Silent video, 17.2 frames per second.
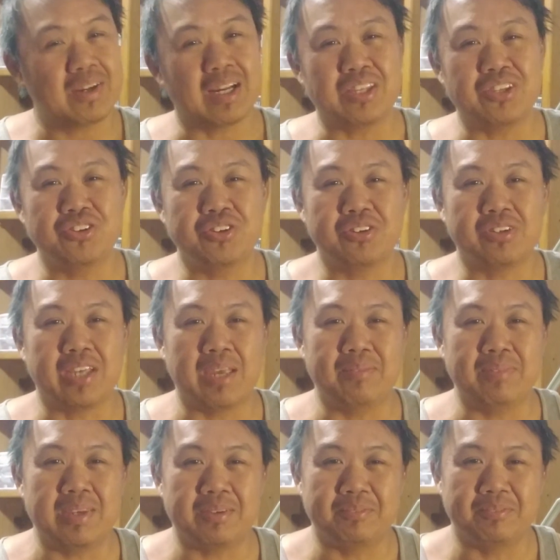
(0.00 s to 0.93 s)
new
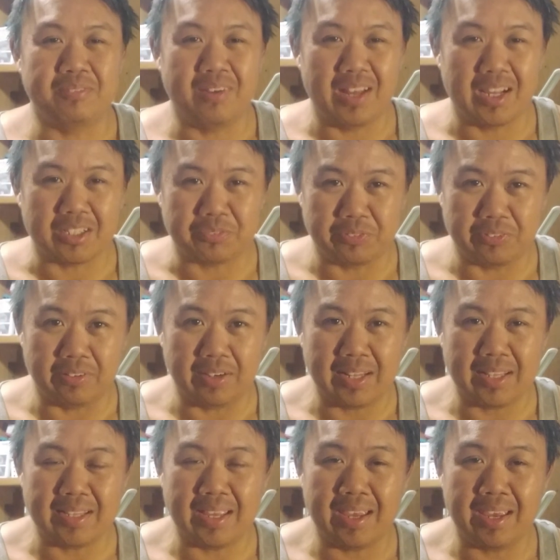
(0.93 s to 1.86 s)
gaming vlog for
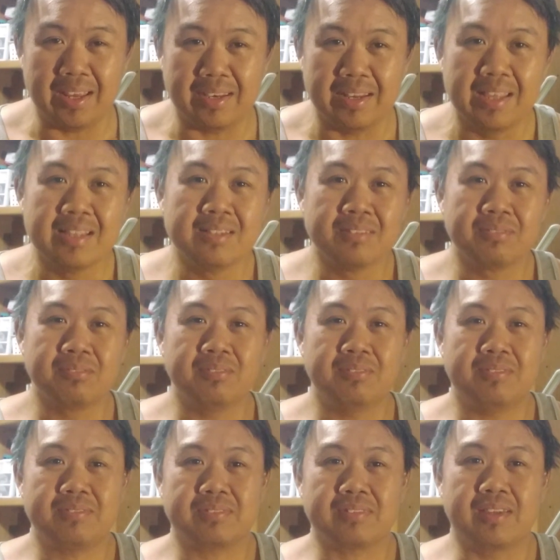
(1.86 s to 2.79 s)
today, and
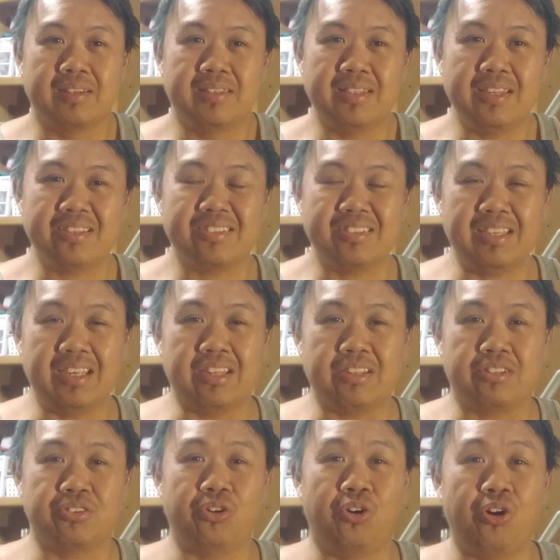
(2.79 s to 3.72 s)
this
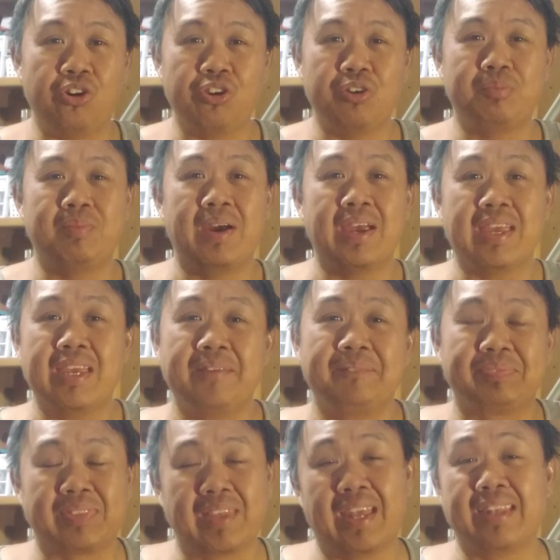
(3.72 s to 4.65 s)
is all of my
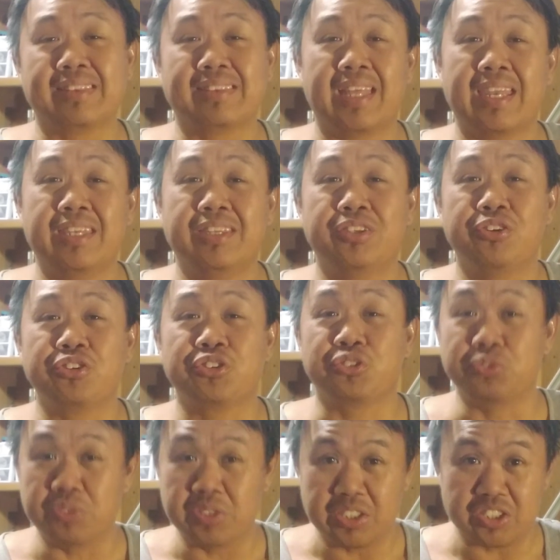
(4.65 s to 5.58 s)
Nintendo
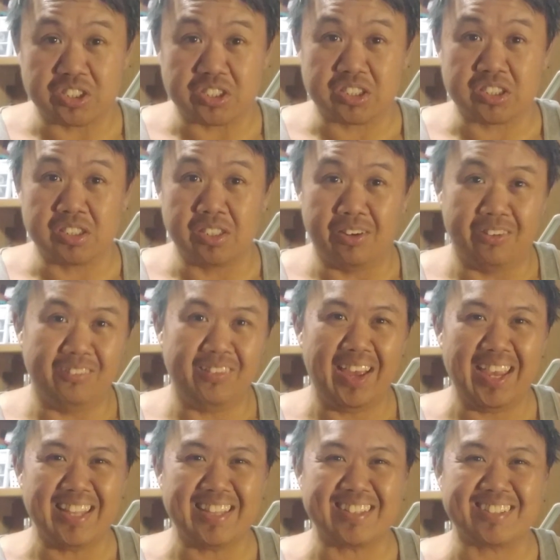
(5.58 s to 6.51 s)
Switch.
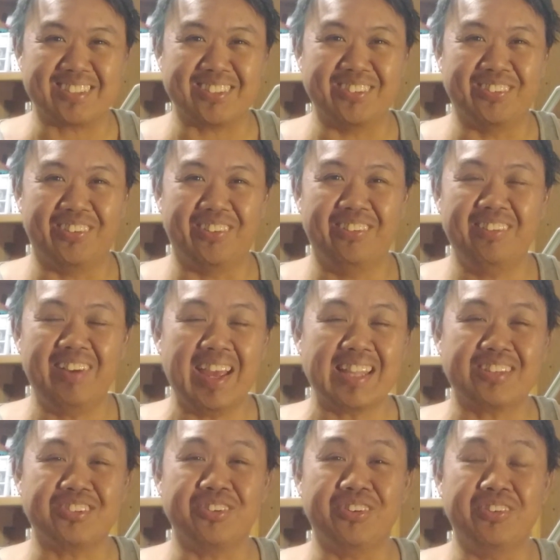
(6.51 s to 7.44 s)
Alright,
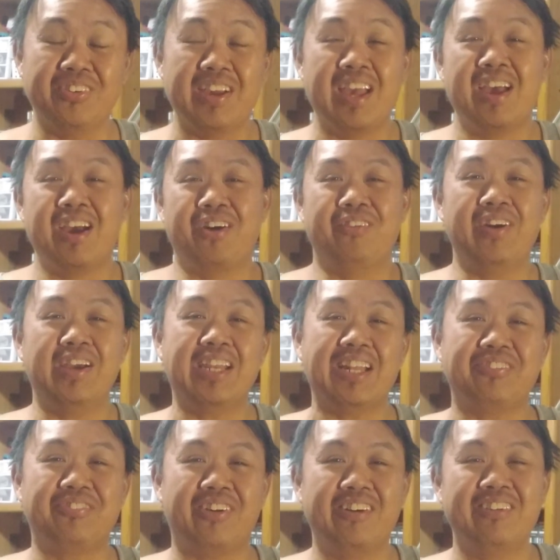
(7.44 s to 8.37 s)
so
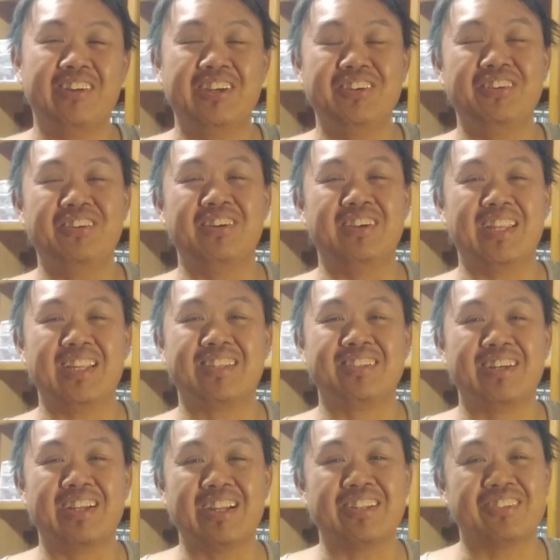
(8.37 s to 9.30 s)
without further ado,
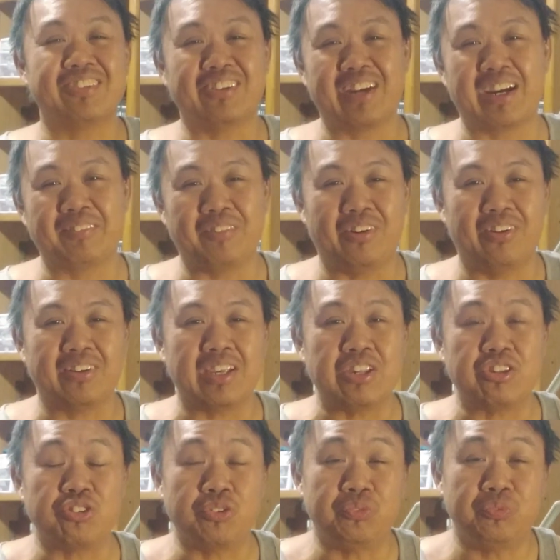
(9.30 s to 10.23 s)
let's gonna start.
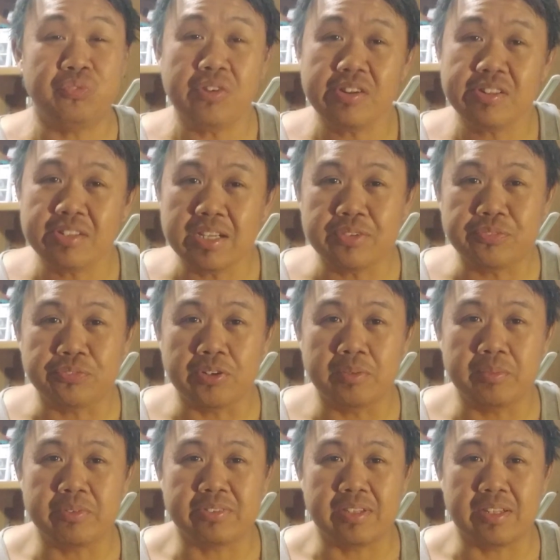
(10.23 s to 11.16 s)
Okay, so first and
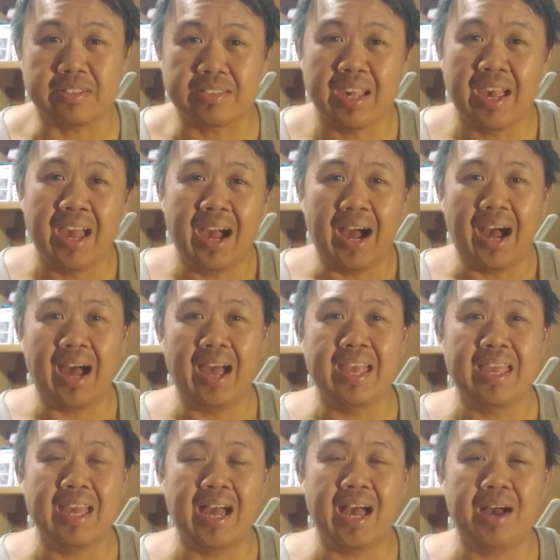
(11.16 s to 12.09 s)
foremost is
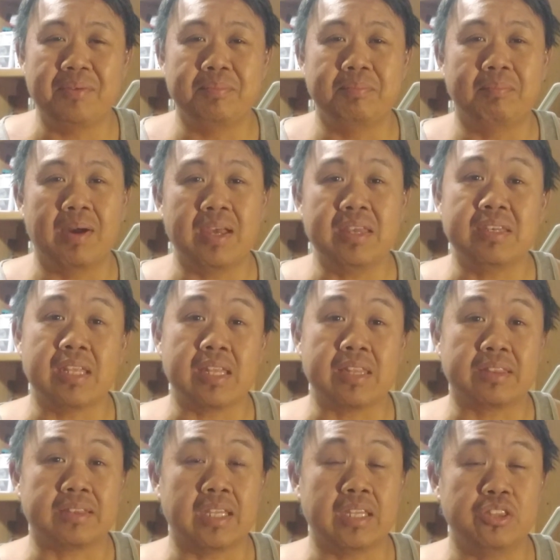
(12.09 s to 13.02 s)
I have my
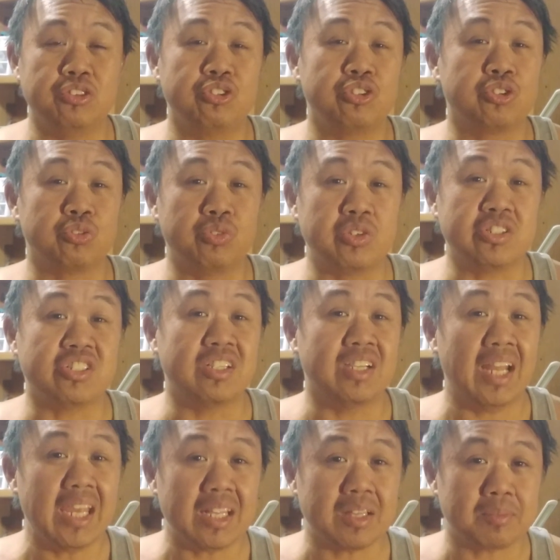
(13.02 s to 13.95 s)
Nintendo
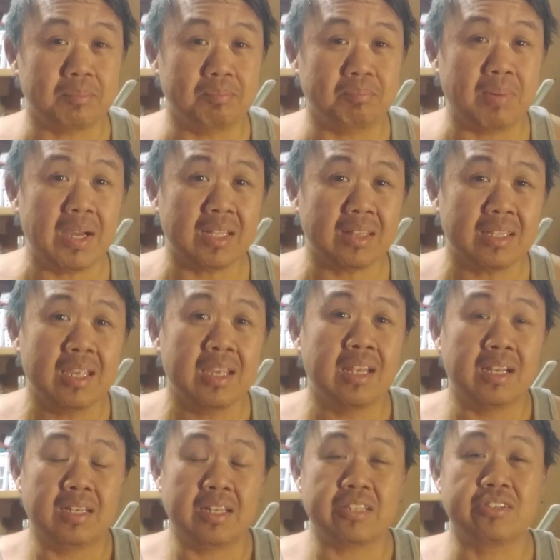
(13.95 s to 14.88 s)
Switch Lite, but
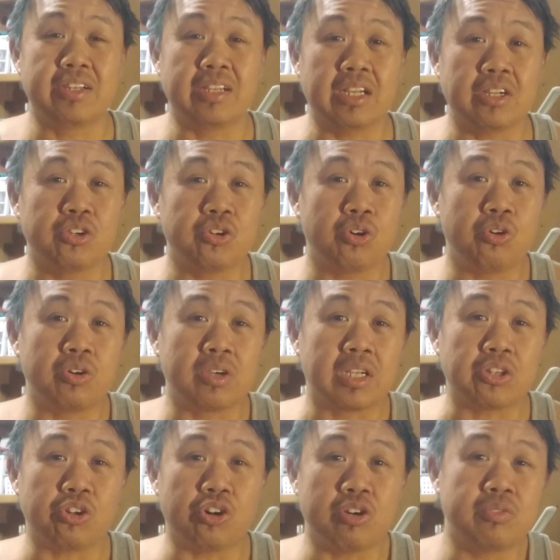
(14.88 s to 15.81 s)
let's gonna go
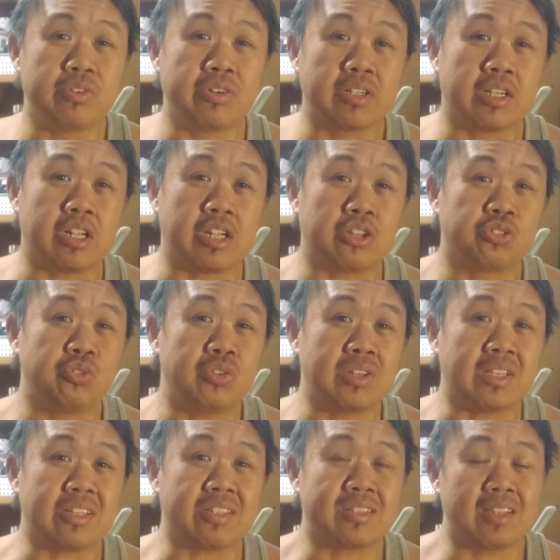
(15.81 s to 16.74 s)
get over to the
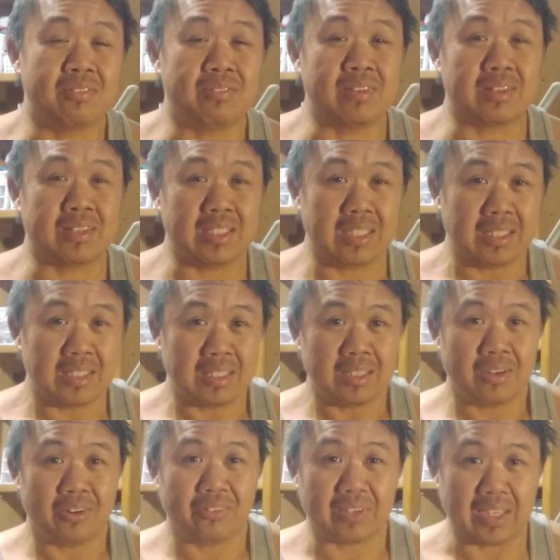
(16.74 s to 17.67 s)

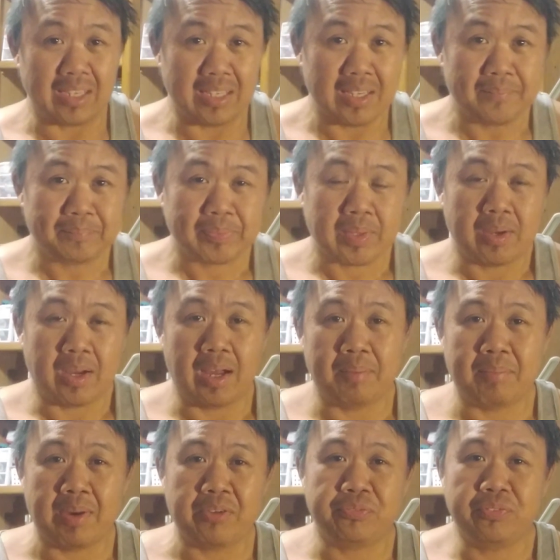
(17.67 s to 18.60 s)
2017. Okay,
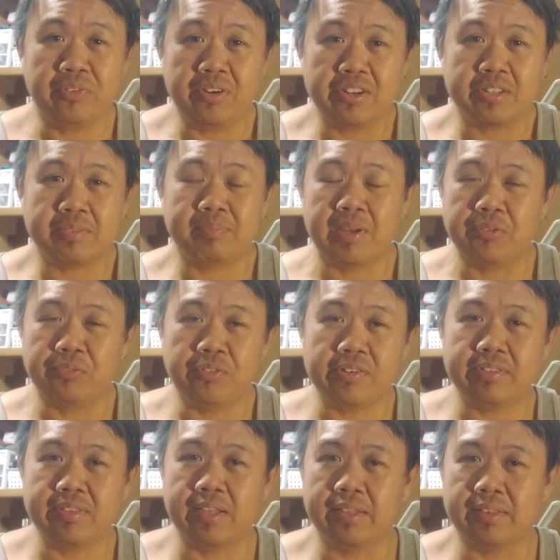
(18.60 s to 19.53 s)
my first
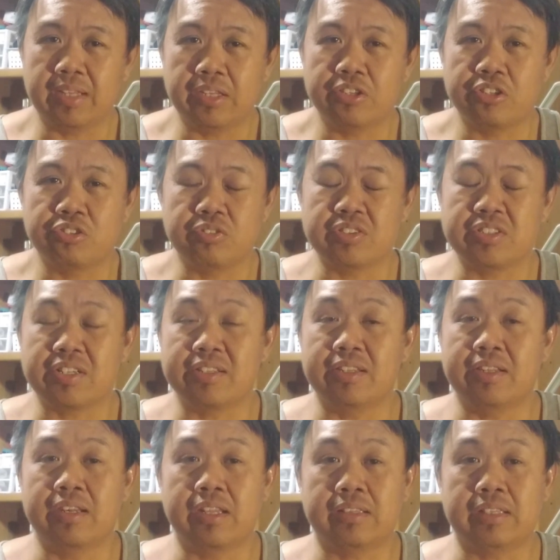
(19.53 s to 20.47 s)
Nintendo Switch is
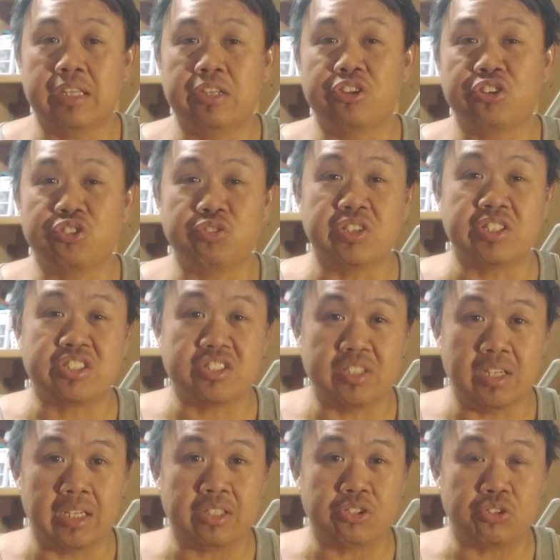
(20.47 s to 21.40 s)
the Nintendo Switch
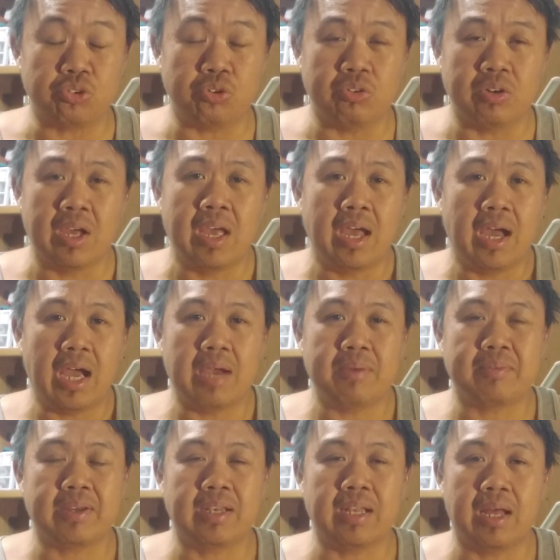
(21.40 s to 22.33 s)
Lite, so
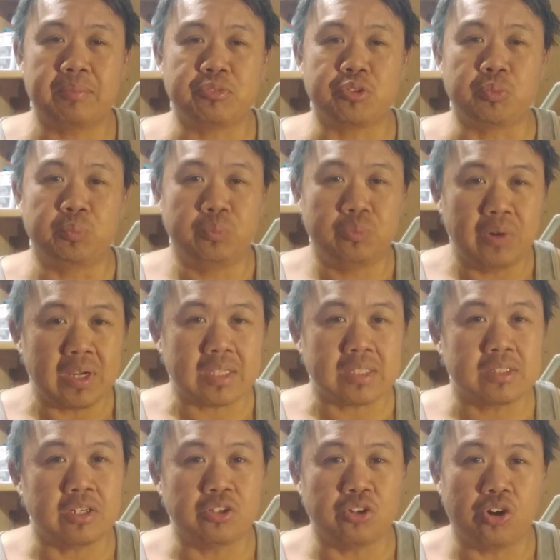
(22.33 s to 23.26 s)
I'm gonna have to
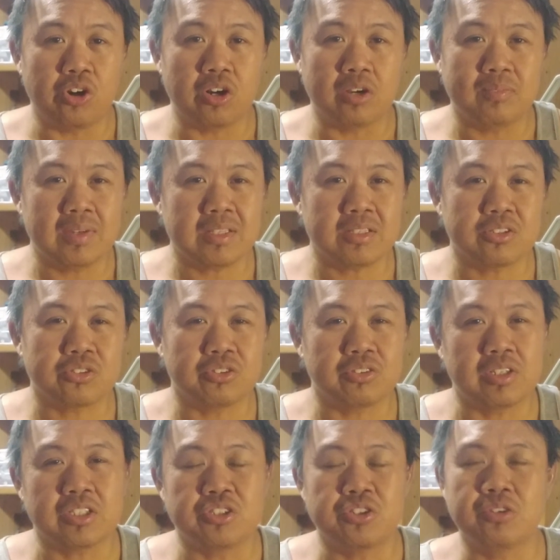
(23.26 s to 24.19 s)
break down all of it
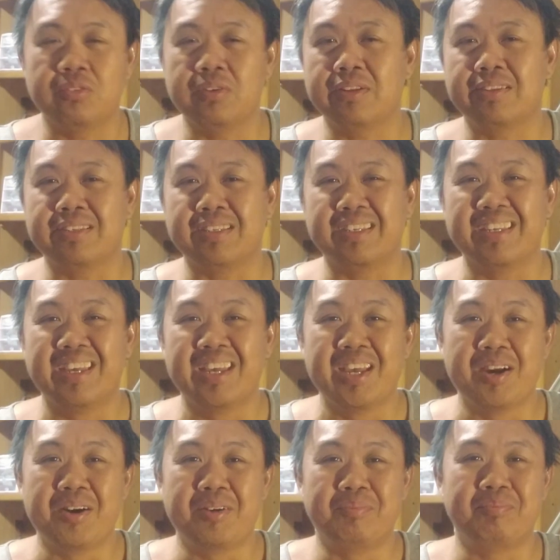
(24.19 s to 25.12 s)
so that you will see
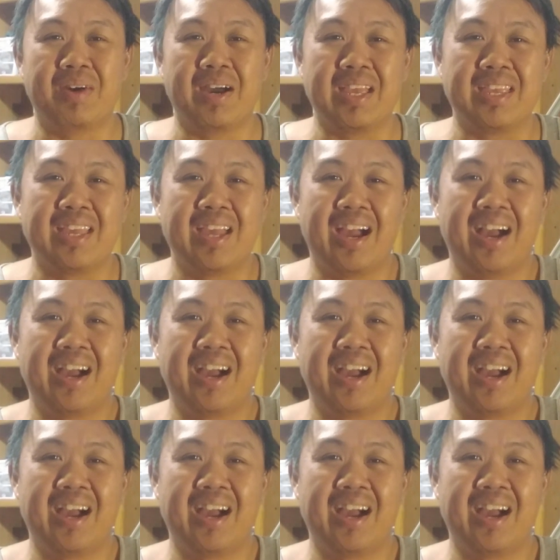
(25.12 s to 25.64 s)
my